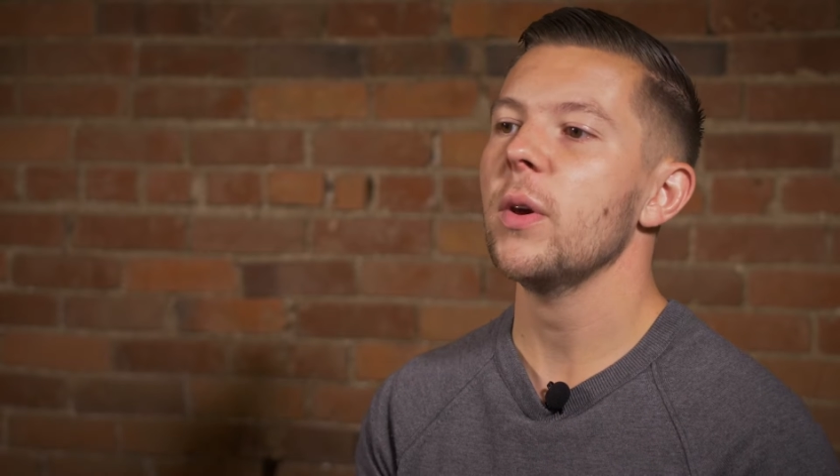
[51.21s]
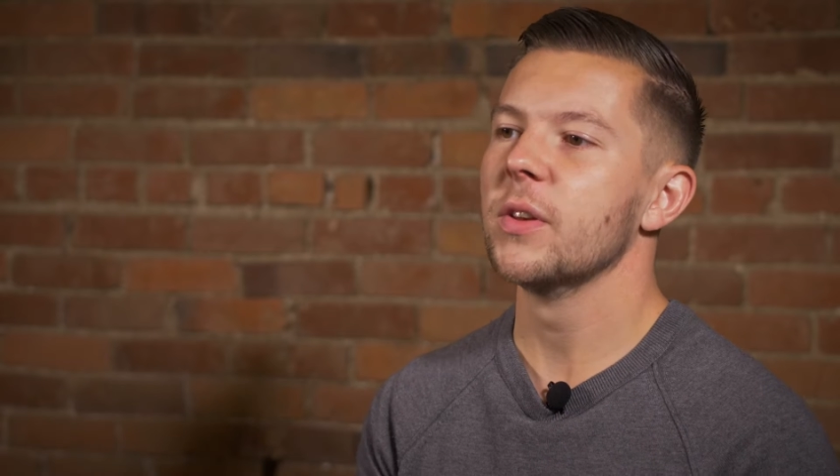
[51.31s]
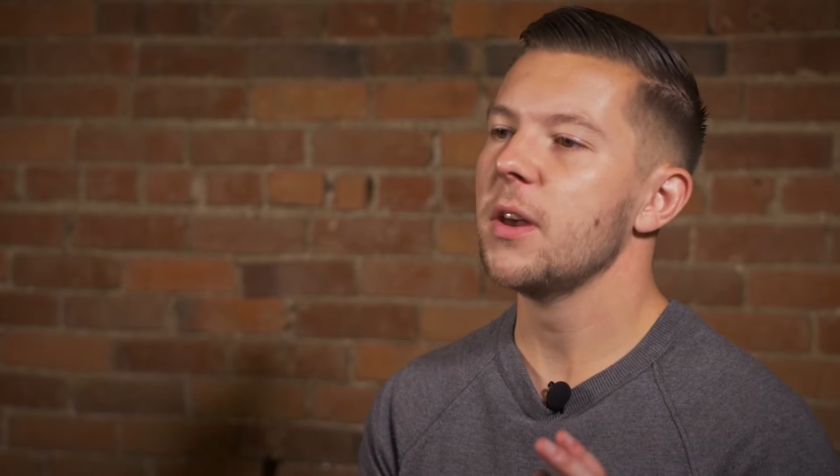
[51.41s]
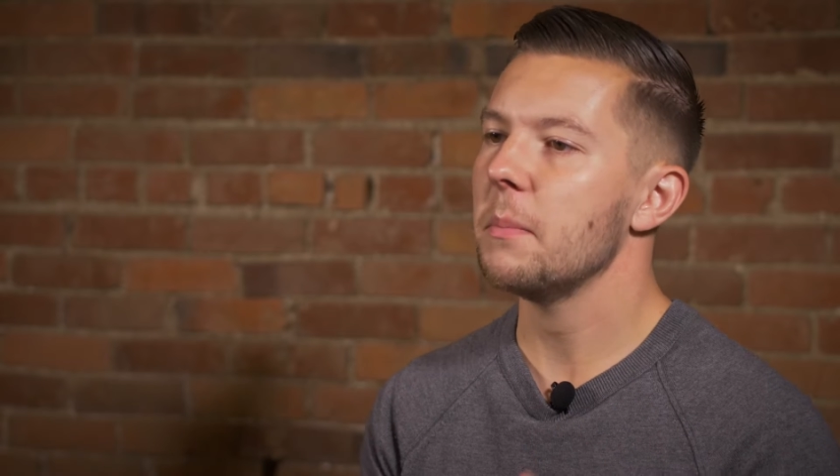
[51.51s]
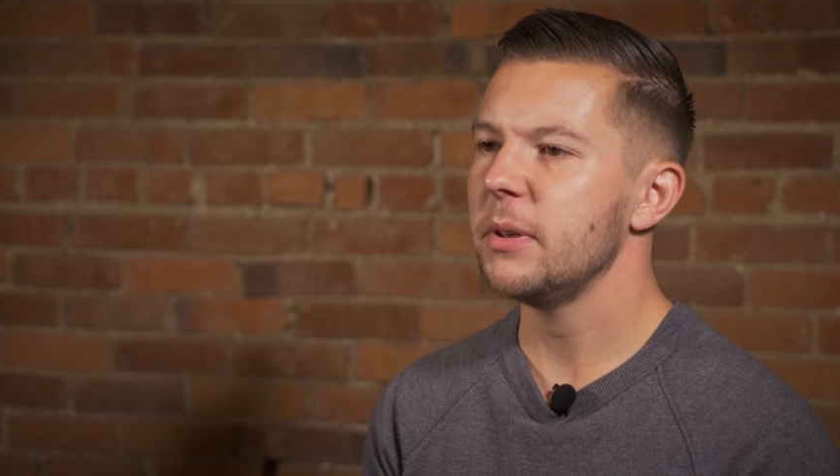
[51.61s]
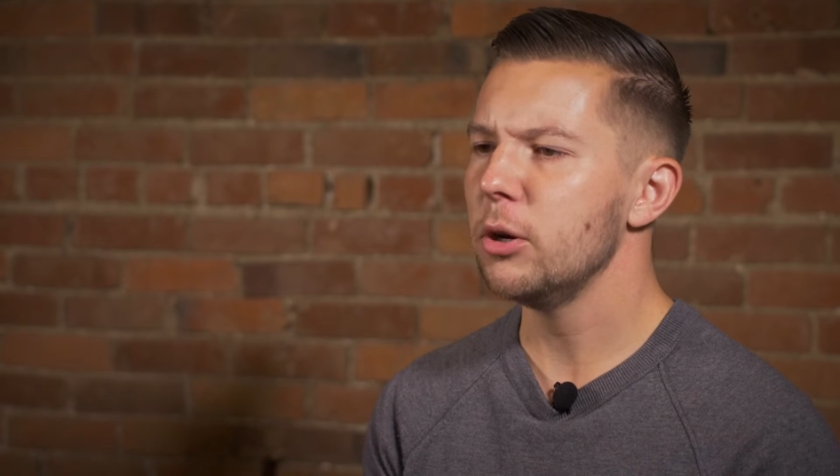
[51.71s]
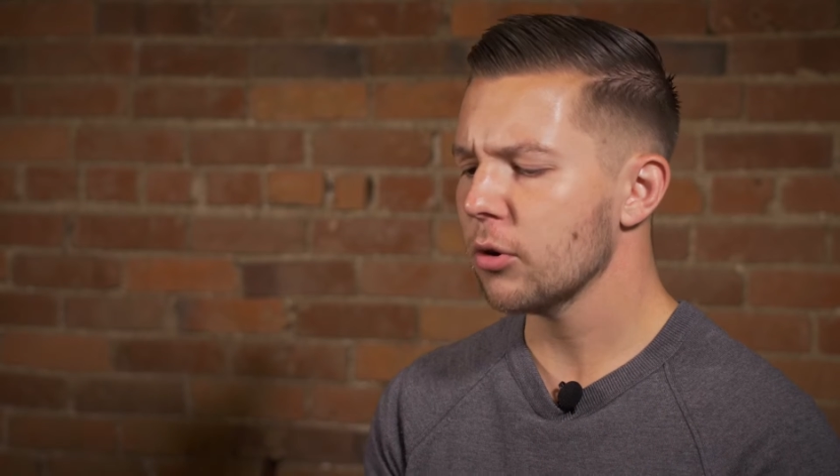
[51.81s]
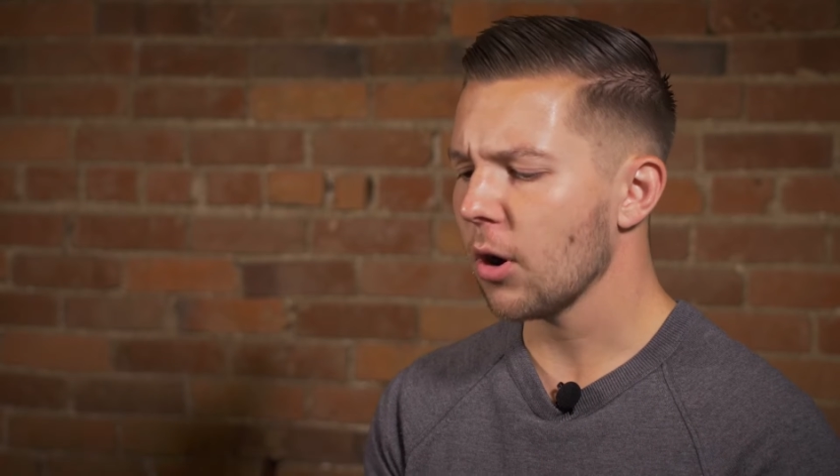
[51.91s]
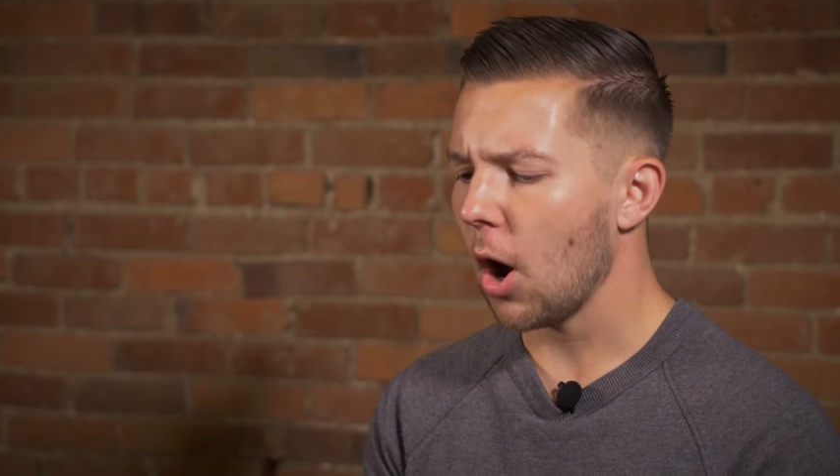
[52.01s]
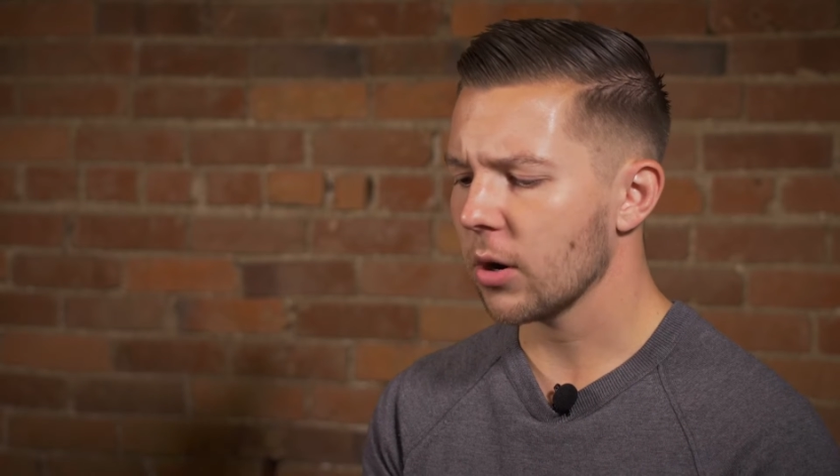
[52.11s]
with
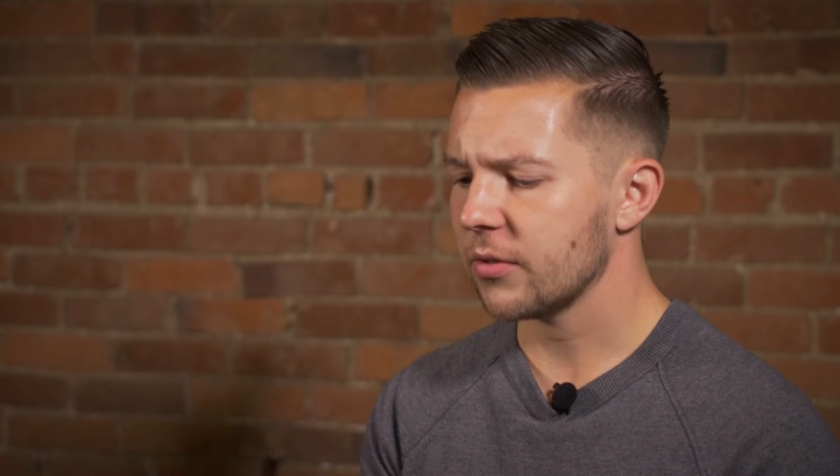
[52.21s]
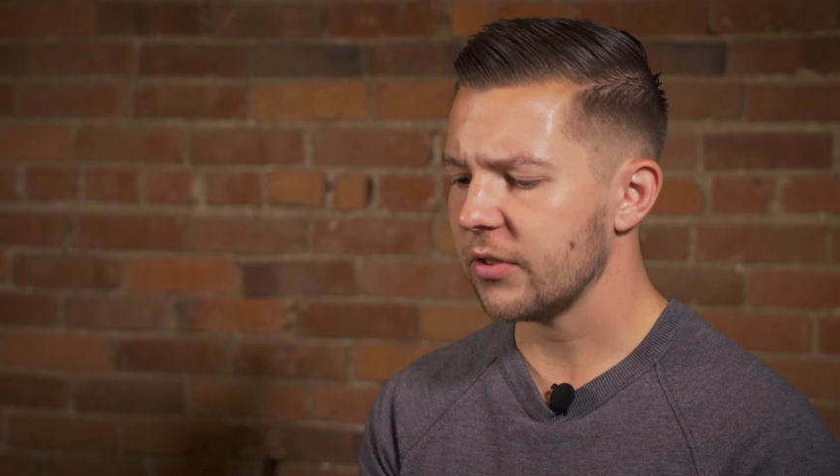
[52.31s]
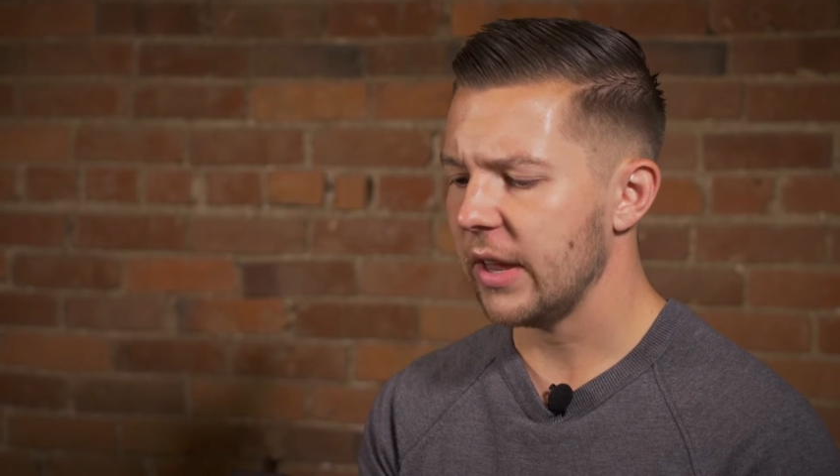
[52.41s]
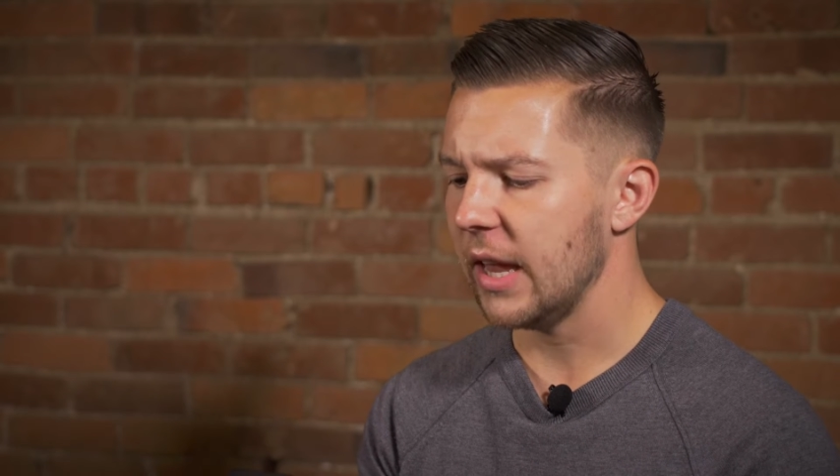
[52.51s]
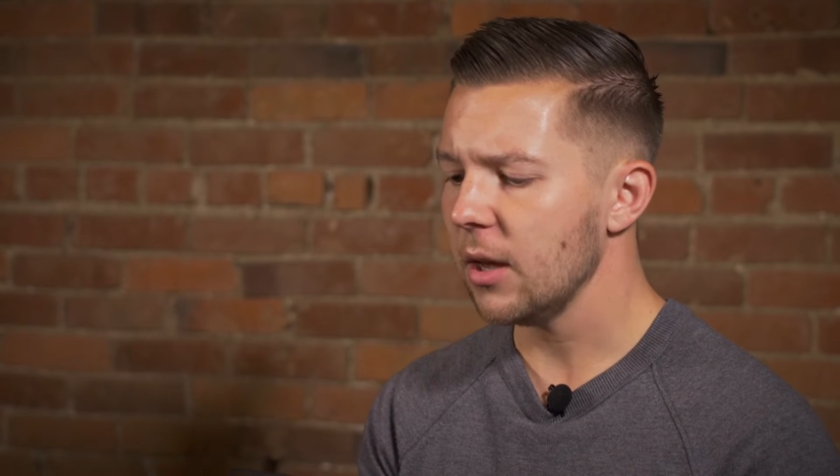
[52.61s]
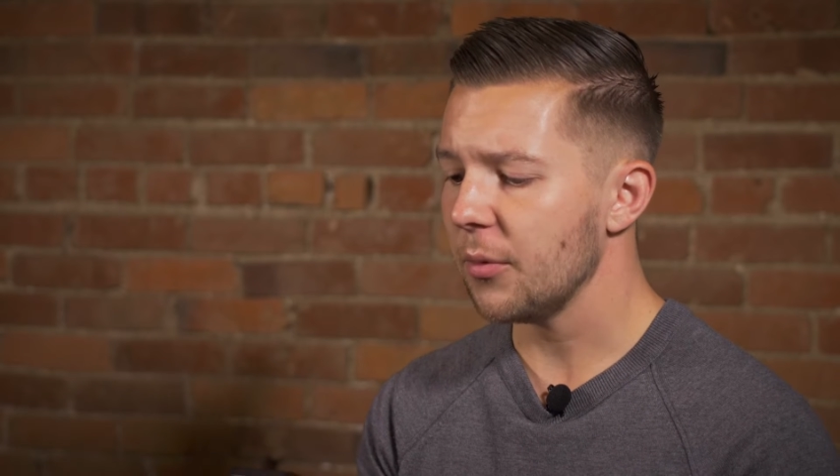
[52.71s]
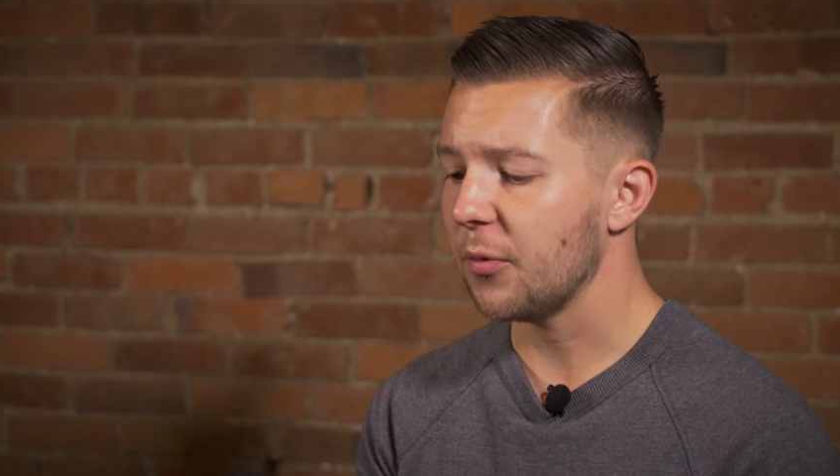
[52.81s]
Computer Arts, Inc.